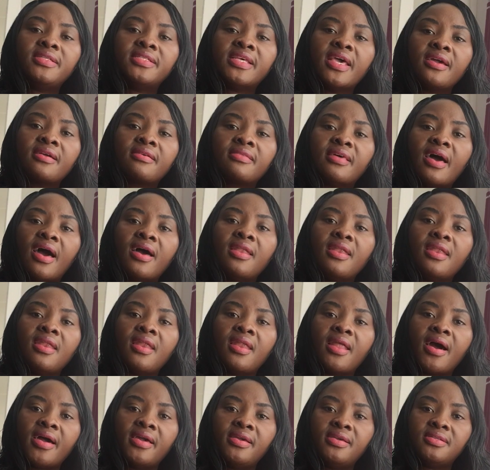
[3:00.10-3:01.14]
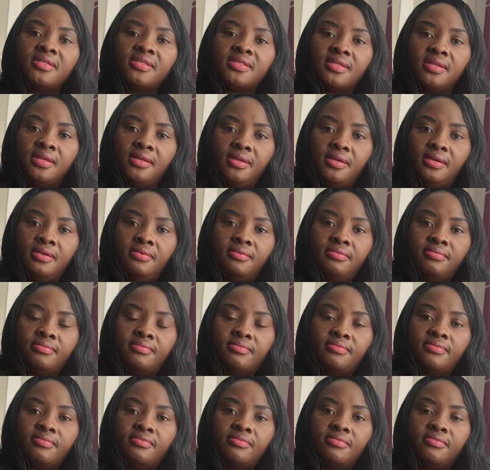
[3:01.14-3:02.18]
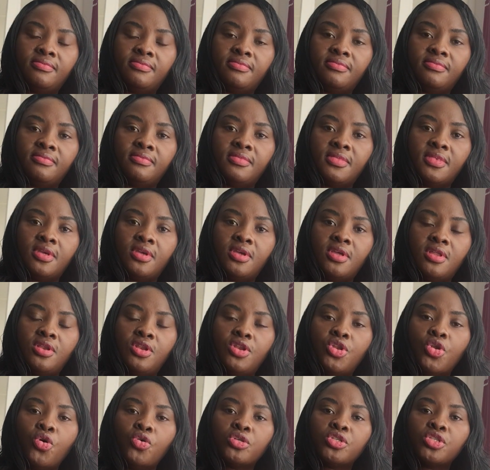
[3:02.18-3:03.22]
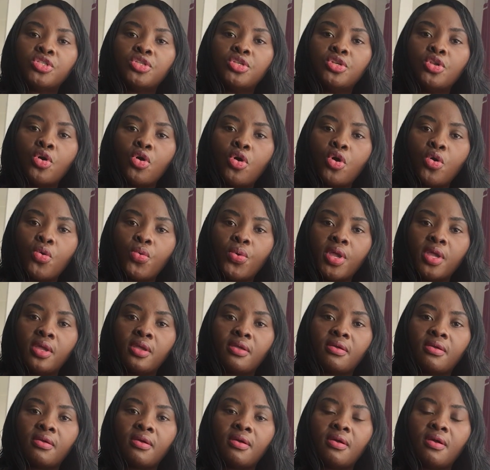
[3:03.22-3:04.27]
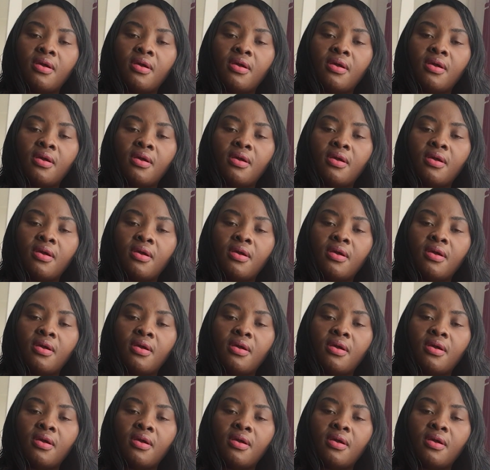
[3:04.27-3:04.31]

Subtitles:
take that lightly, not knowing